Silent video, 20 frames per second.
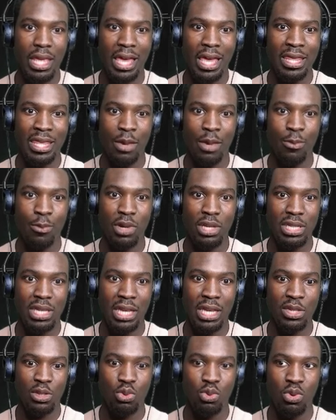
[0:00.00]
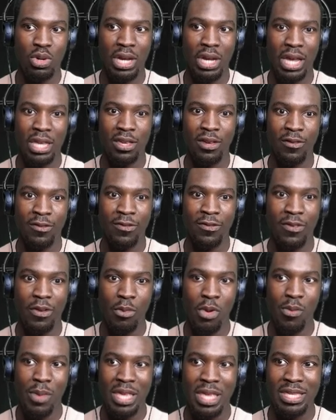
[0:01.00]
once I saw kind of
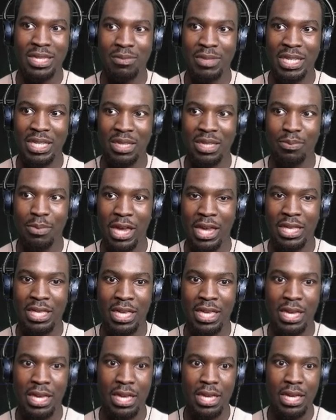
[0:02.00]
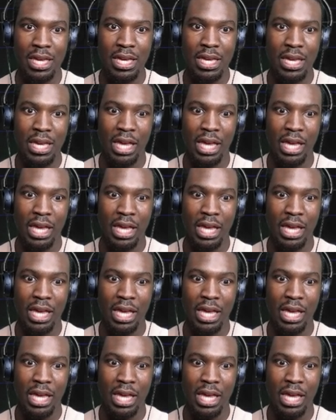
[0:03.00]
momentum dissipating here,